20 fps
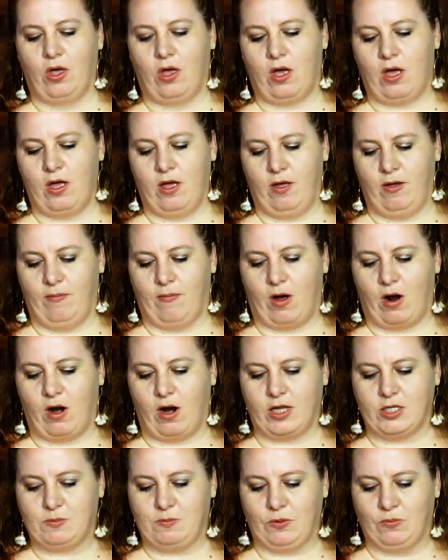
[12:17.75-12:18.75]
our
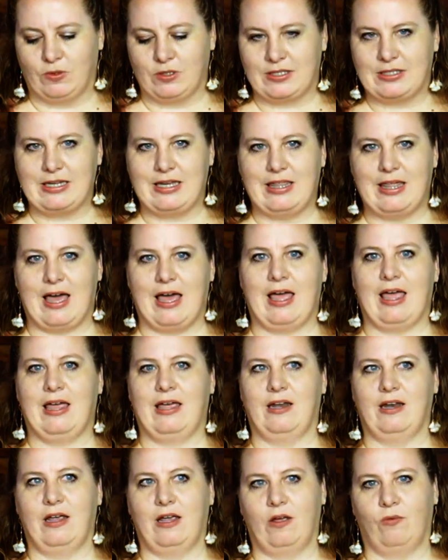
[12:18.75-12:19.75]
husband will see that
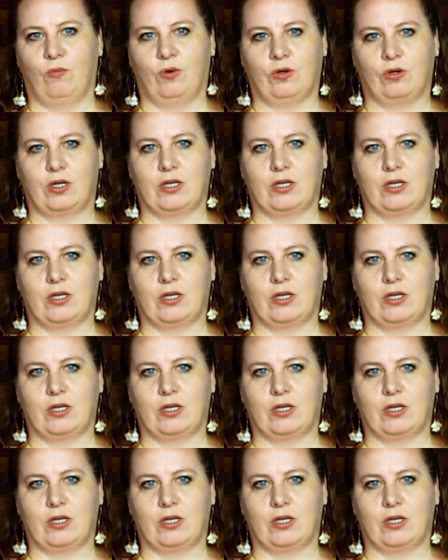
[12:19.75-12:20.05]
and it will